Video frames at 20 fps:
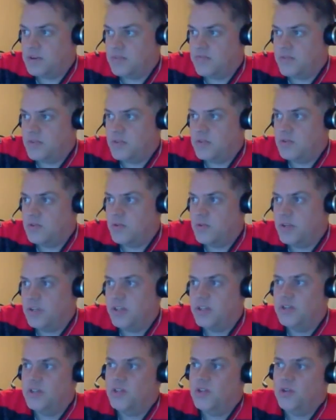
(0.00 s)
Buffalo, New
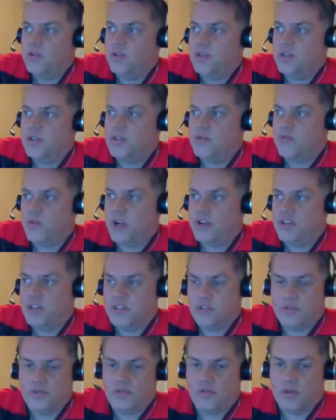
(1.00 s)
England, Georgia,
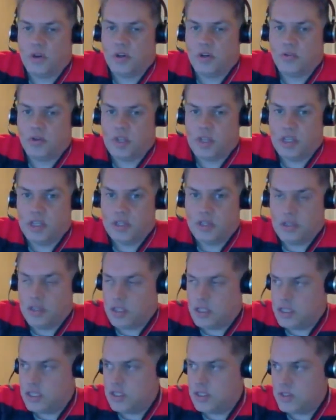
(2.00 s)
Rochester, Toronto
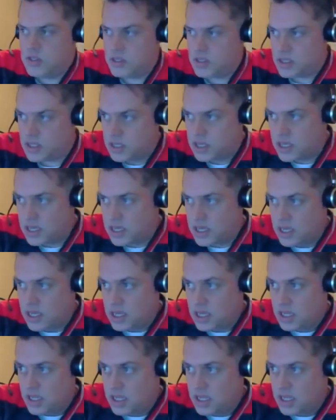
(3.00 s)
in the east,
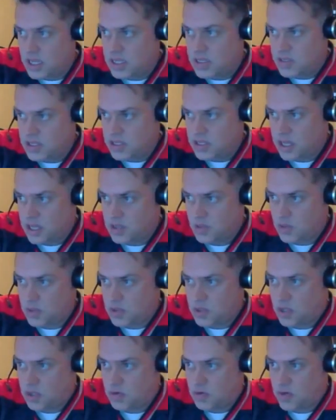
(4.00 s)
and
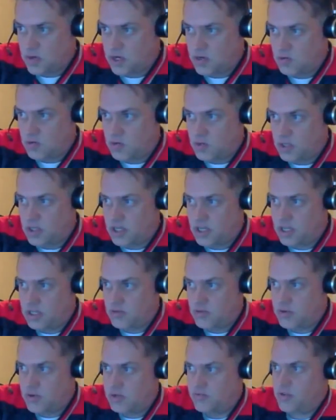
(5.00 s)
Saskatchewan, Colorado,
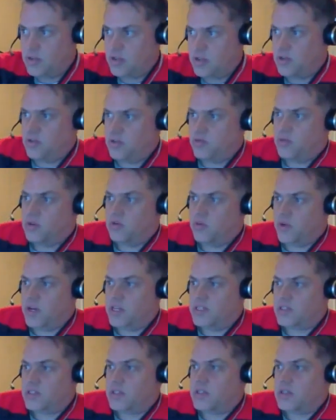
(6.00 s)
Calgary, and Vancouver in
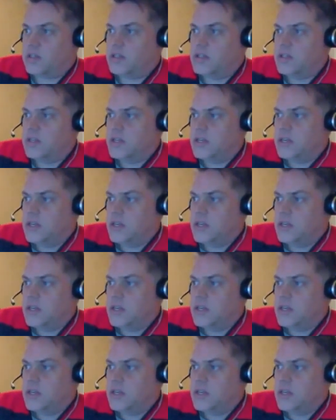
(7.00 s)
the west.